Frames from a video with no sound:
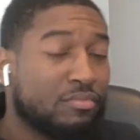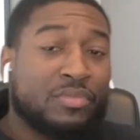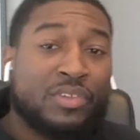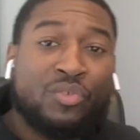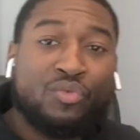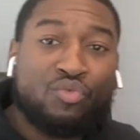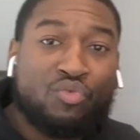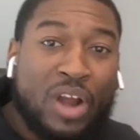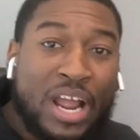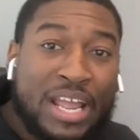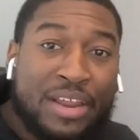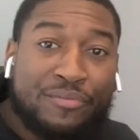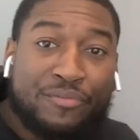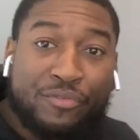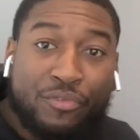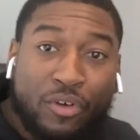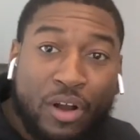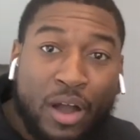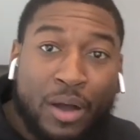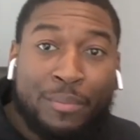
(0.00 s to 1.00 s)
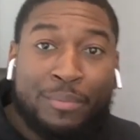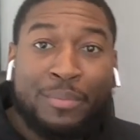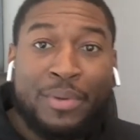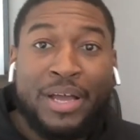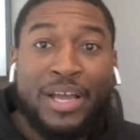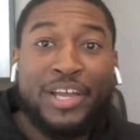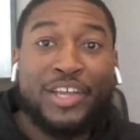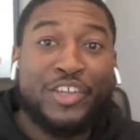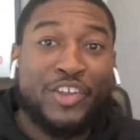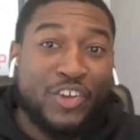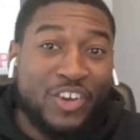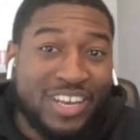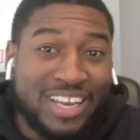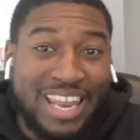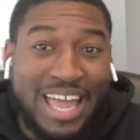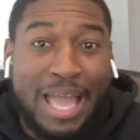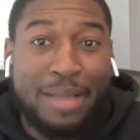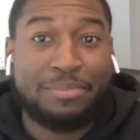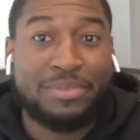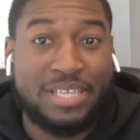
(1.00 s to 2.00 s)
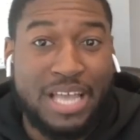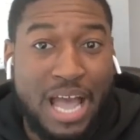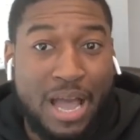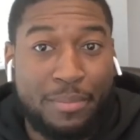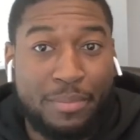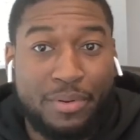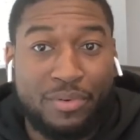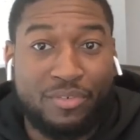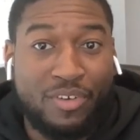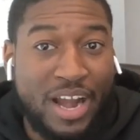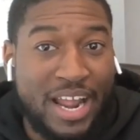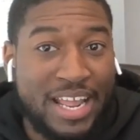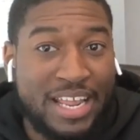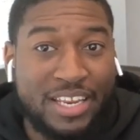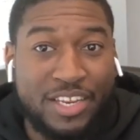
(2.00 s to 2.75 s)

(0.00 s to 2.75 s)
right from your laptop, right?